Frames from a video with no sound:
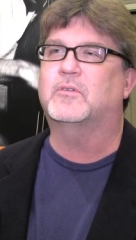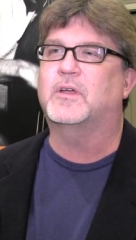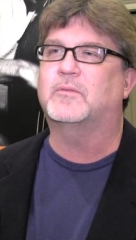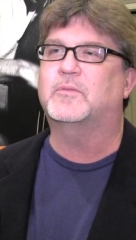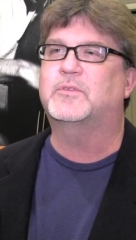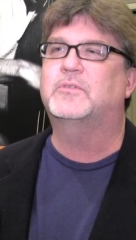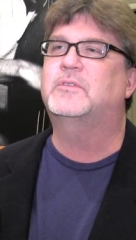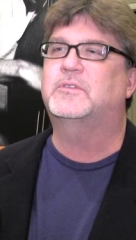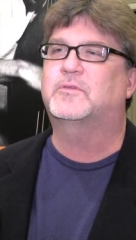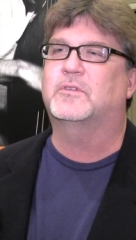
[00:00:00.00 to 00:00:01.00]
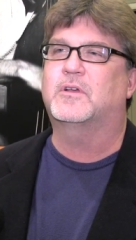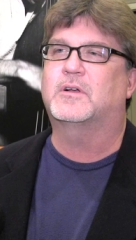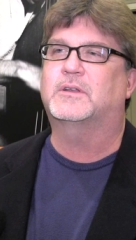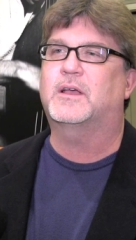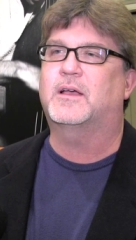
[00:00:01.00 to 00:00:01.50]
great we've been doing these for a
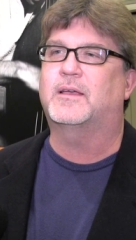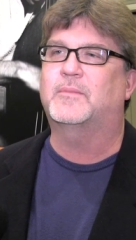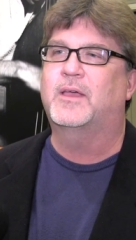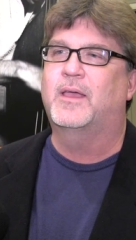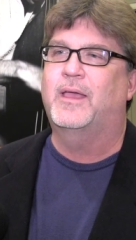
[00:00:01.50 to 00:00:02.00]
long time